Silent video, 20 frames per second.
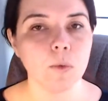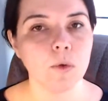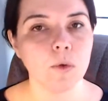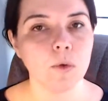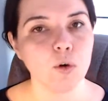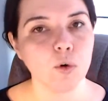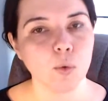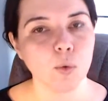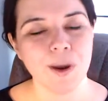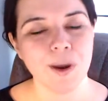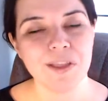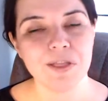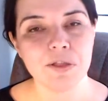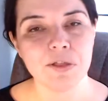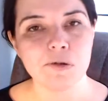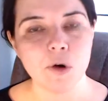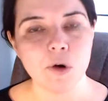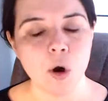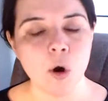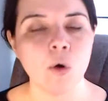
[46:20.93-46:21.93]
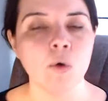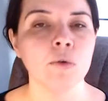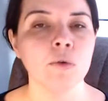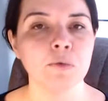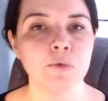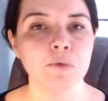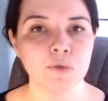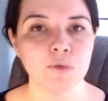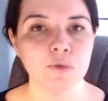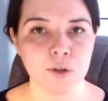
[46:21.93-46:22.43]
create their
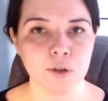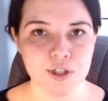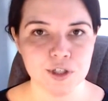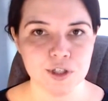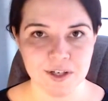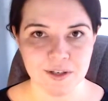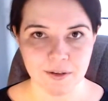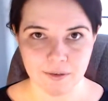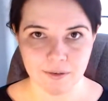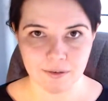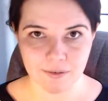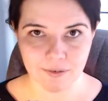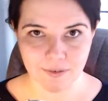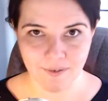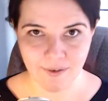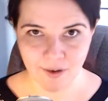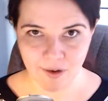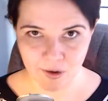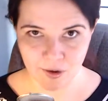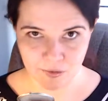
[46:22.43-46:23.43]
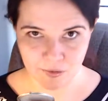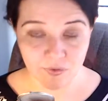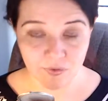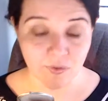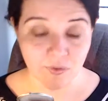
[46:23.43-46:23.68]
own versions of,